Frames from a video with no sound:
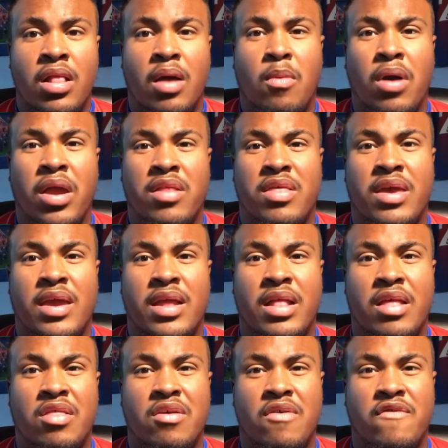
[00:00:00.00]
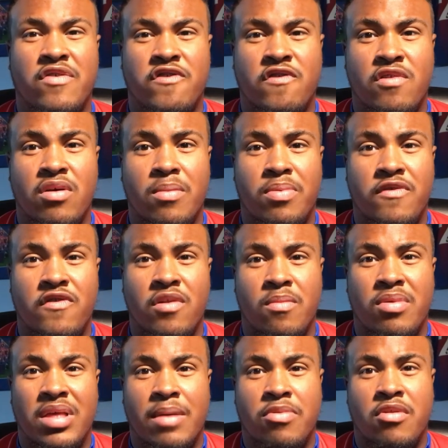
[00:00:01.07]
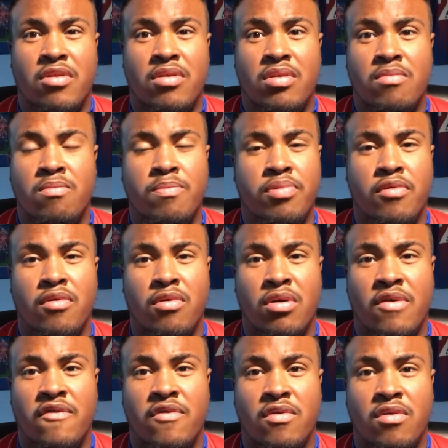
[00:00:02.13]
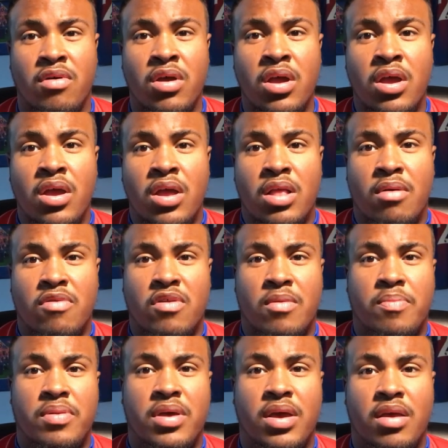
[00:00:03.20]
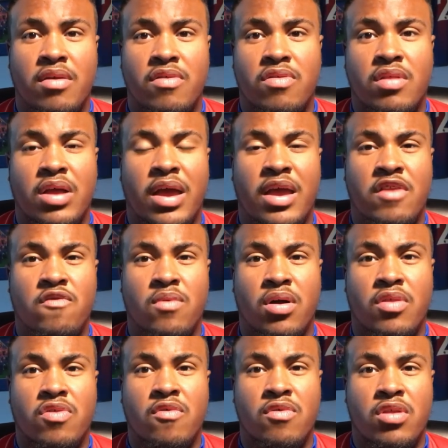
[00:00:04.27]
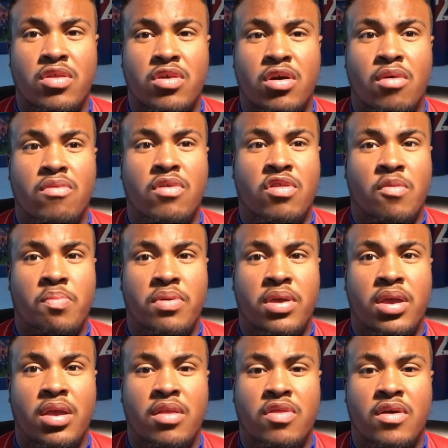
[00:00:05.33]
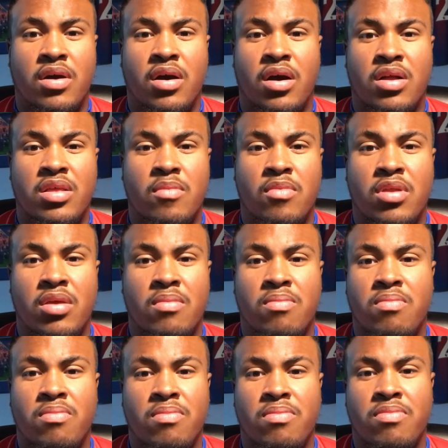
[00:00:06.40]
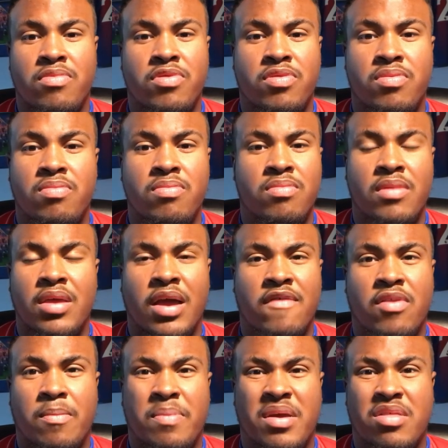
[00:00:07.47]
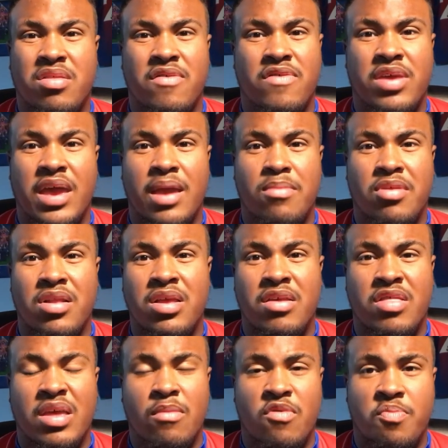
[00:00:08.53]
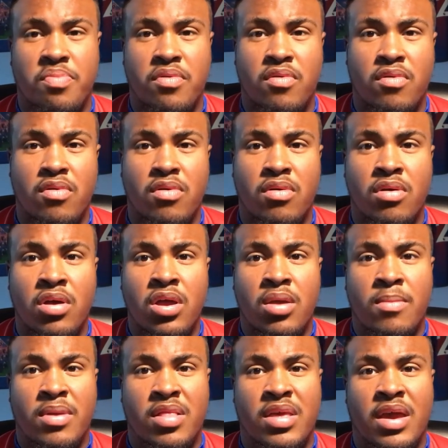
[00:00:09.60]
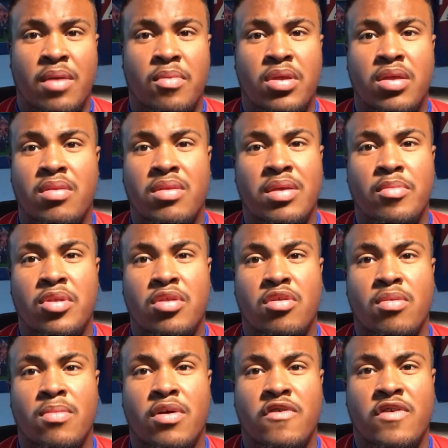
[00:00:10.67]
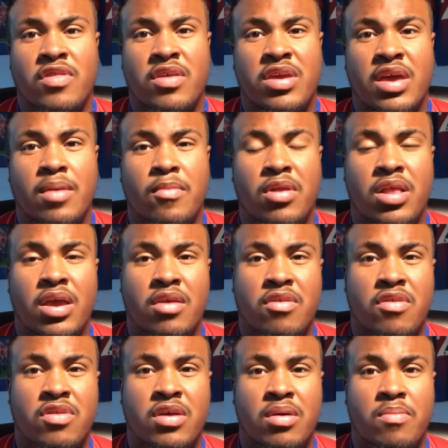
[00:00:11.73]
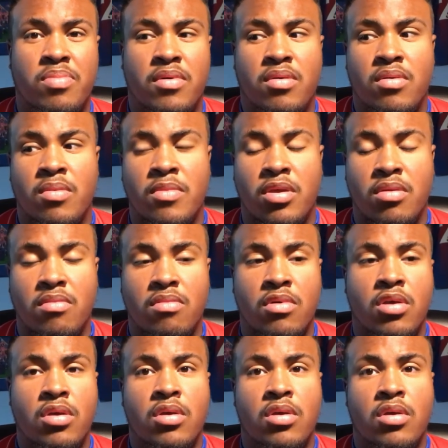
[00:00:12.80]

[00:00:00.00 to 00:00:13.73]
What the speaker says: Now, why are you taking Eze off of Schlupp? Schlupp was absolutely poor. I thought there were some players like Edouard scored his goal, disappeared. Zaha didn't really have the best of games. At least it was poor. Mateta didn't really do much. Yes, he came on there as a sub, but I mean,